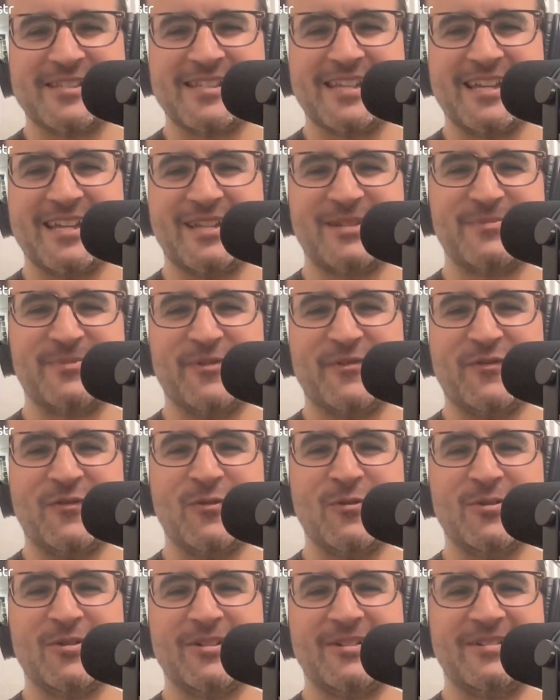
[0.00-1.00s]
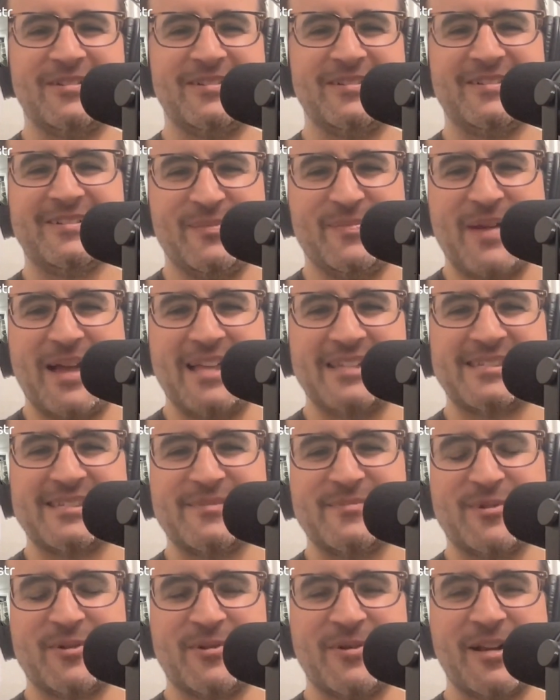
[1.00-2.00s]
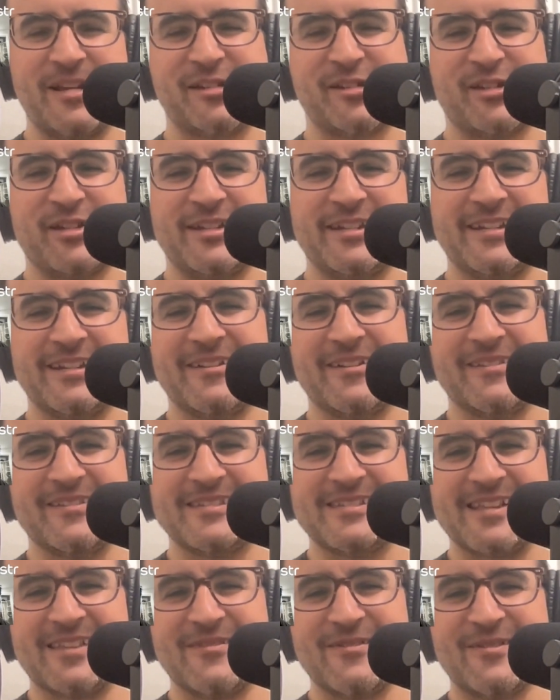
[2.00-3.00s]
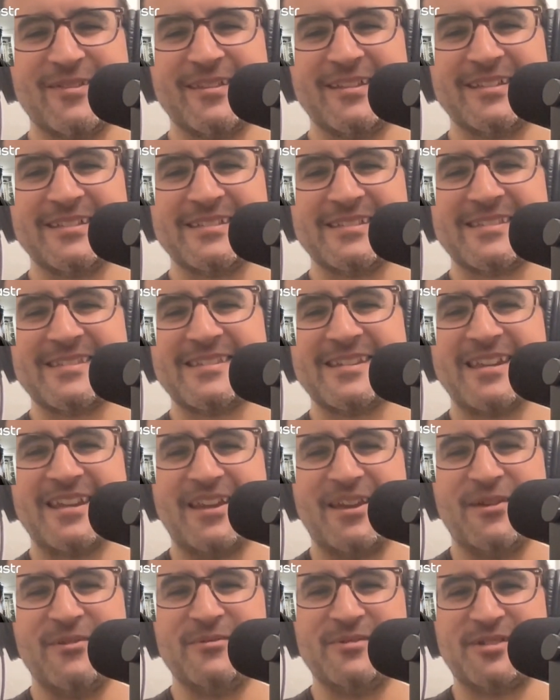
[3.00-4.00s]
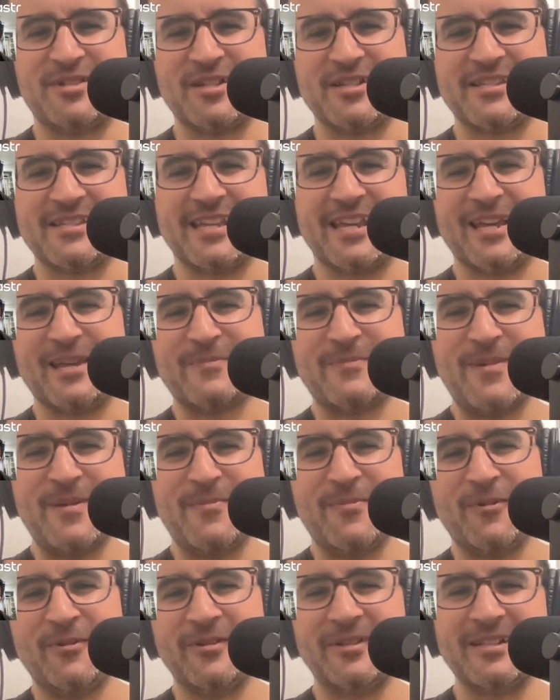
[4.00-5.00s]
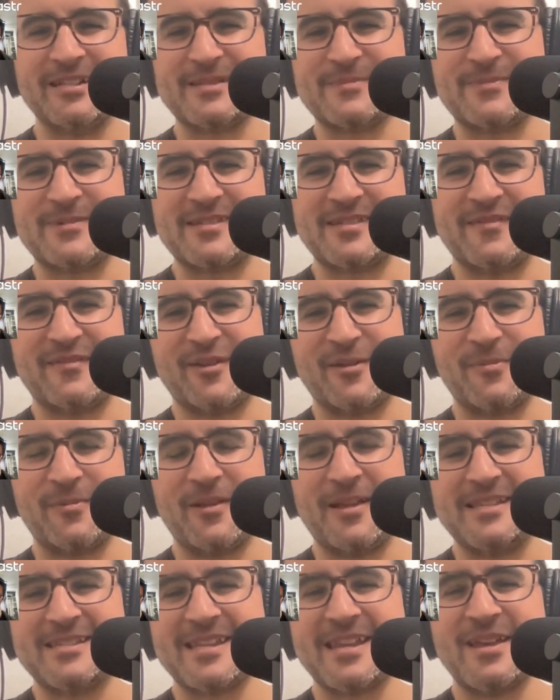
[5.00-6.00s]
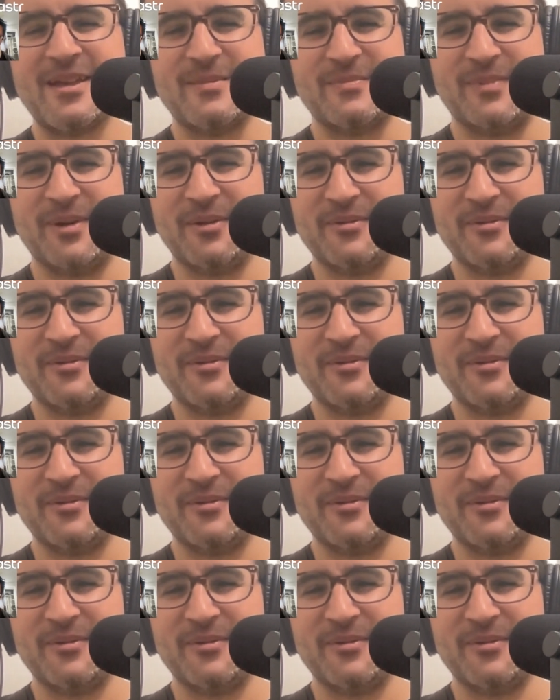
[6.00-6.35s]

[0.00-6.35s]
like before mass immigration and all these other things. It was just like people in a specific place, but it